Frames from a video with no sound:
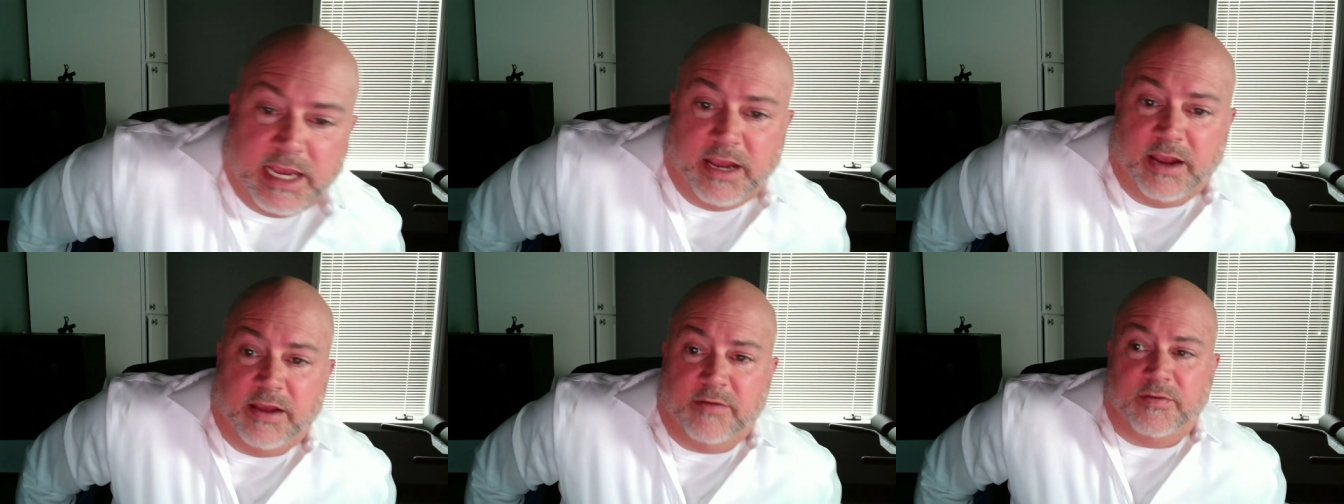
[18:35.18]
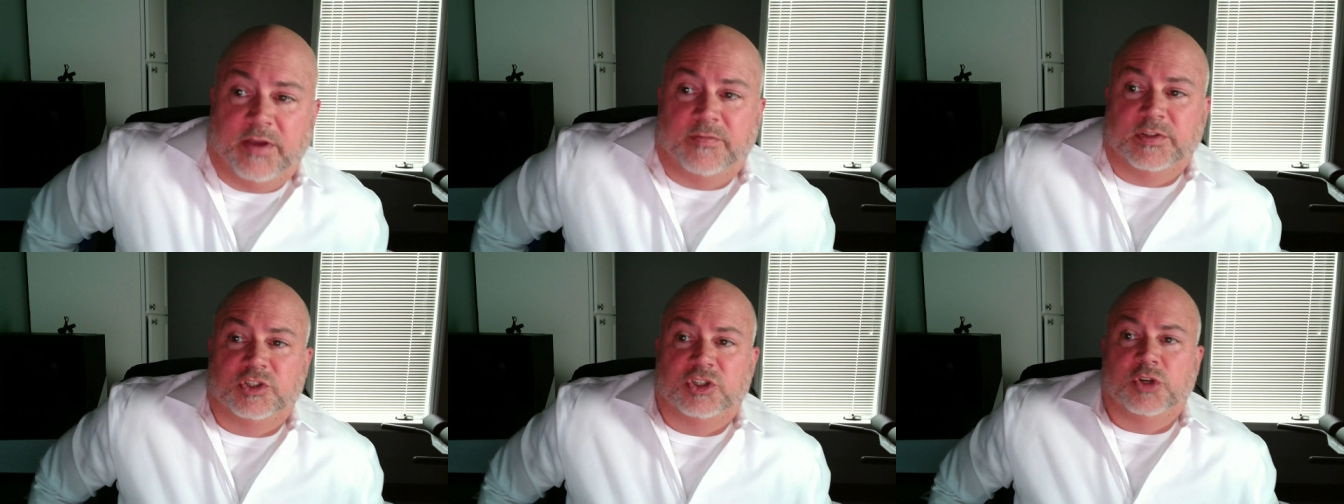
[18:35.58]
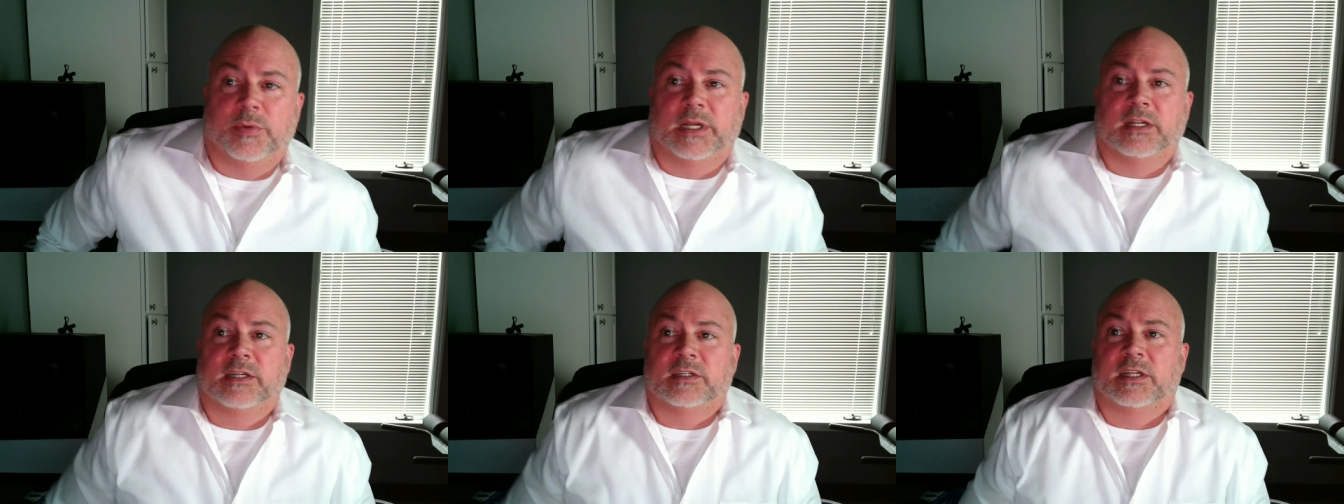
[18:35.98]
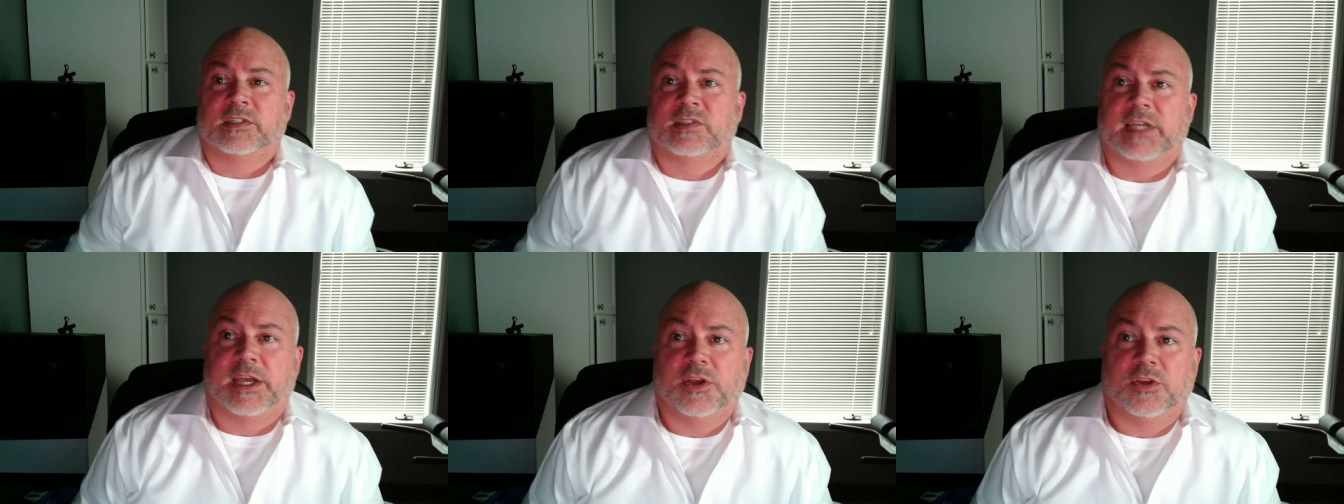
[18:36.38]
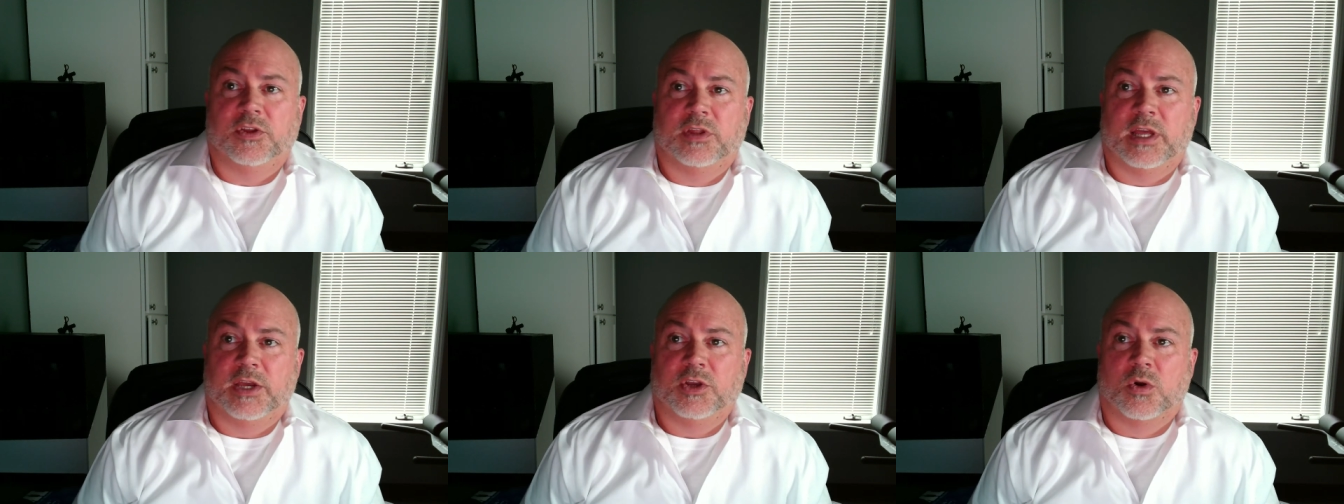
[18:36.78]
If, if it's too bad, let, let's say
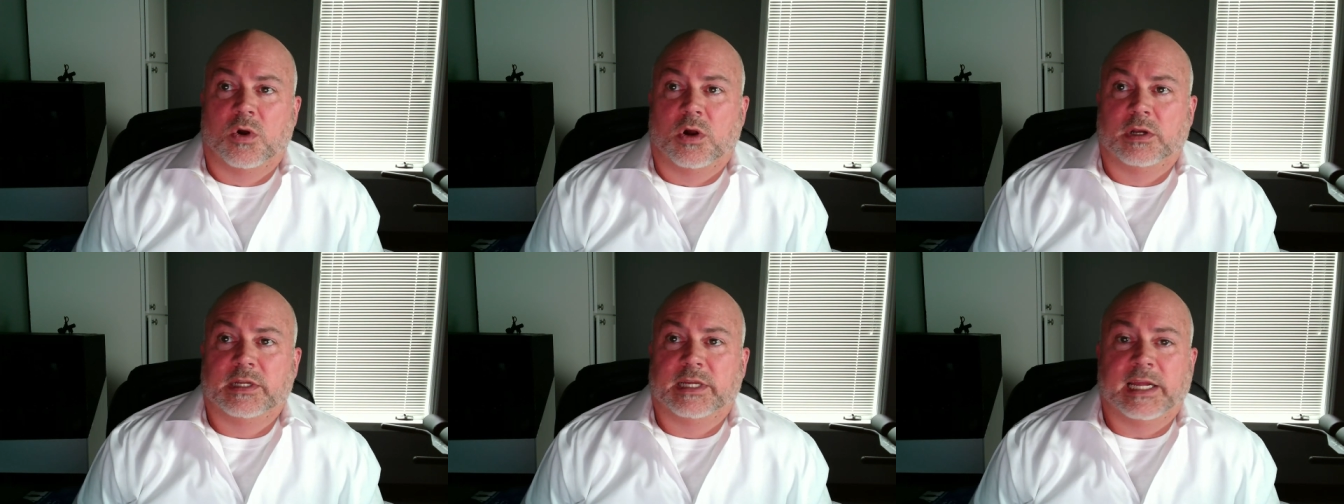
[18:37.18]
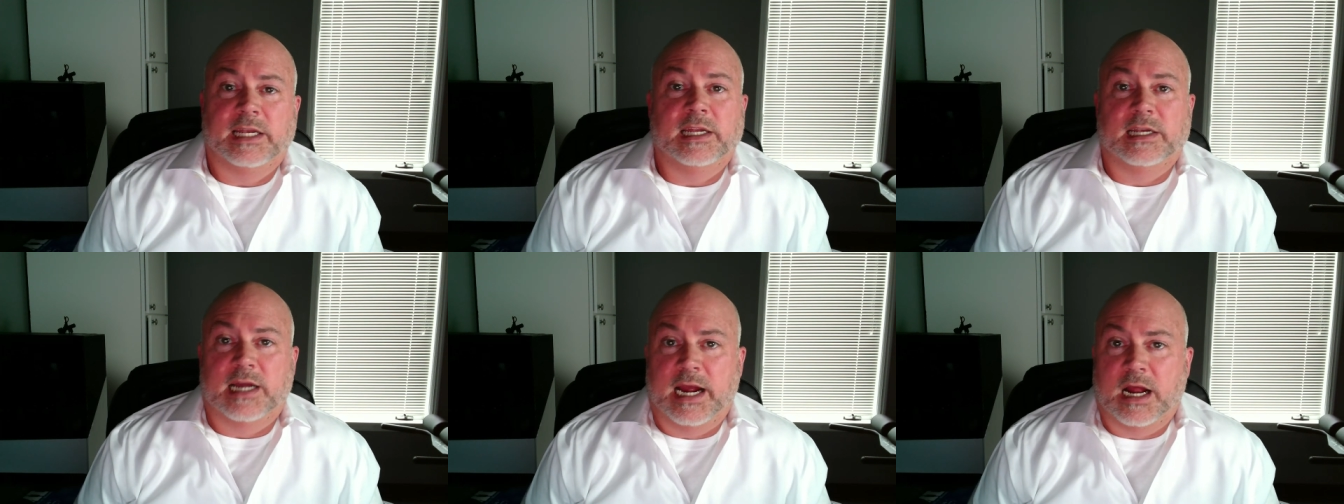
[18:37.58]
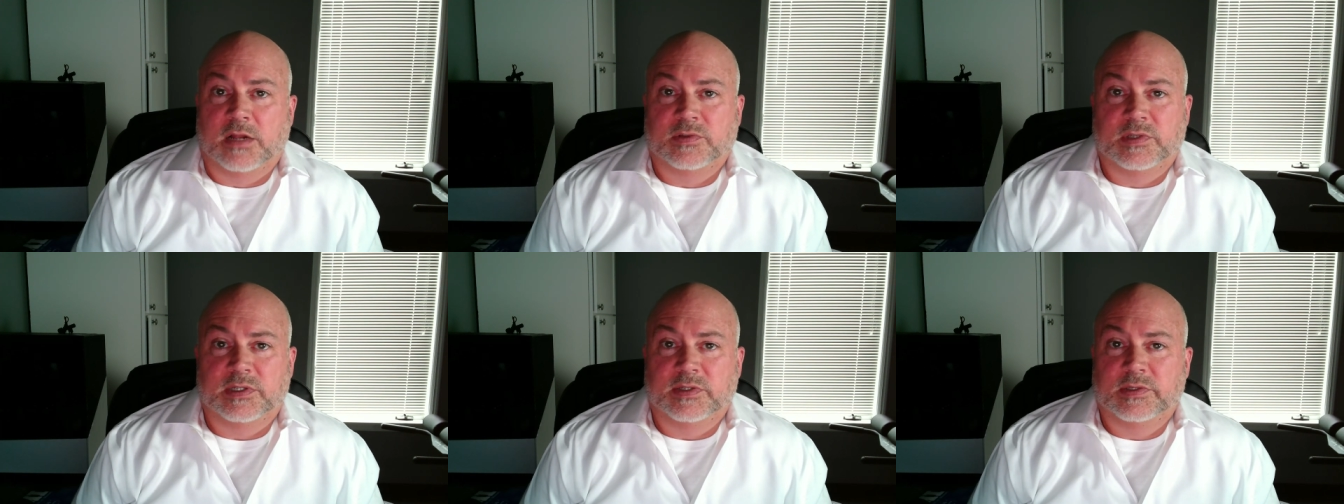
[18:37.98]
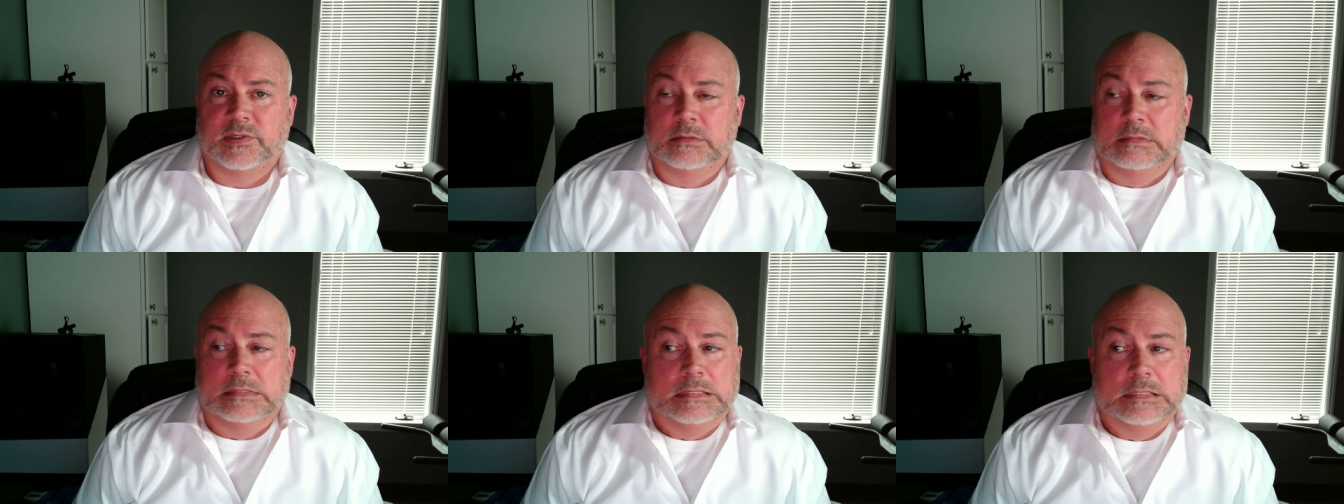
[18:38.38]
that you're on kidney dialysis,